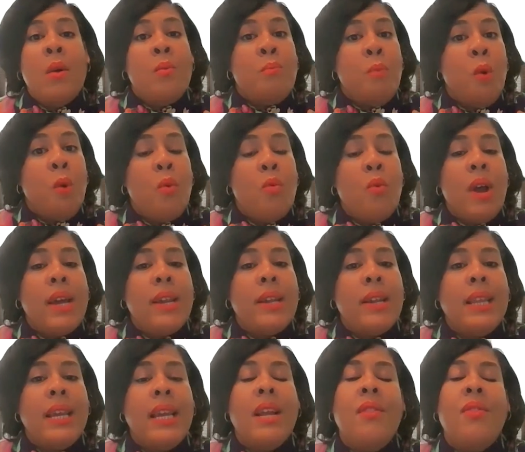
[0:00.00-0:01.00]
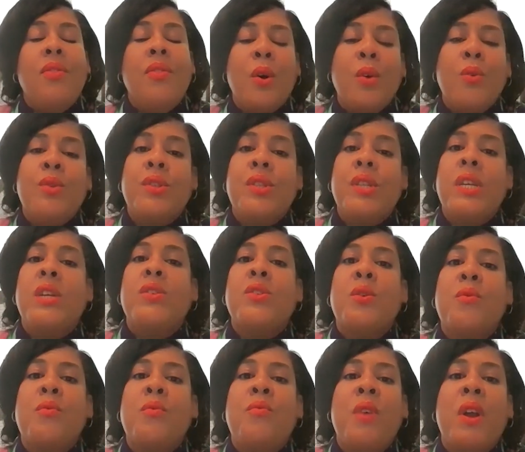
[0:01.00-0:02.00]
more readily. Those things
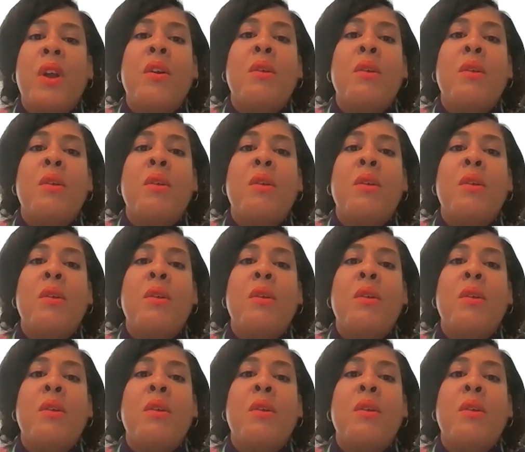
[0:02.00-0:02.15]
are